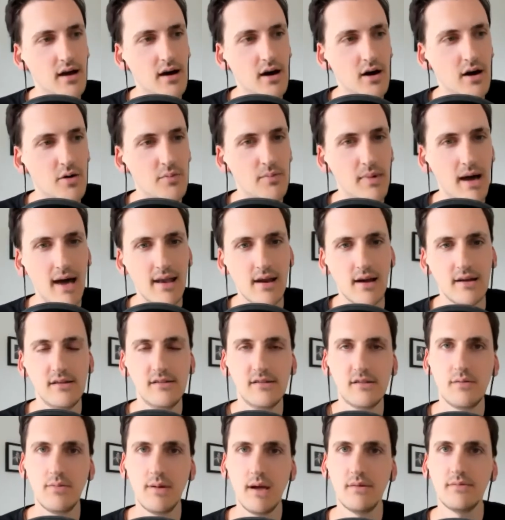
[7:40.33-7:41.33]
oh man, I
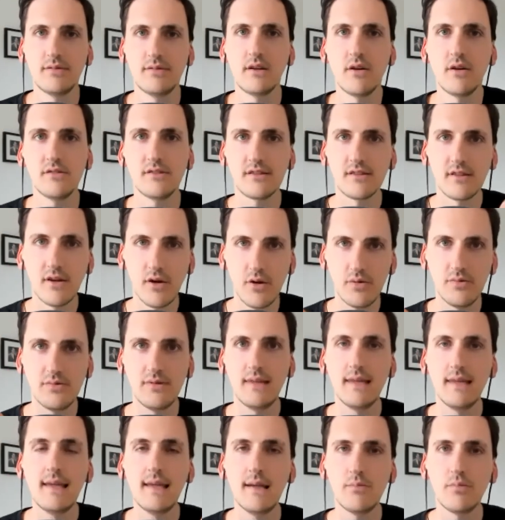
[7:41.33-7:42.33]
used to be able to go so
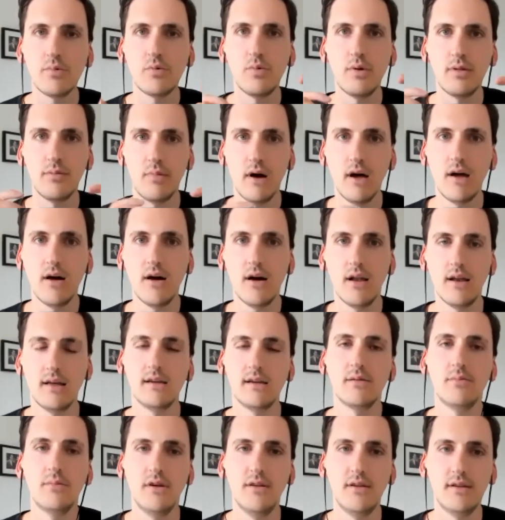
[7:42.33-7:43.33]
deep with my early
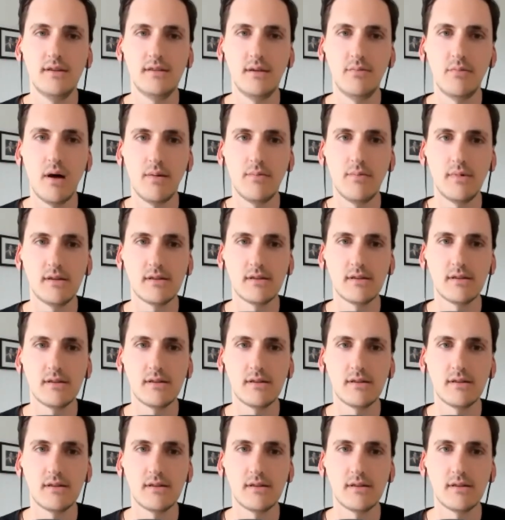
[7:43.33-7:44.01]
community members.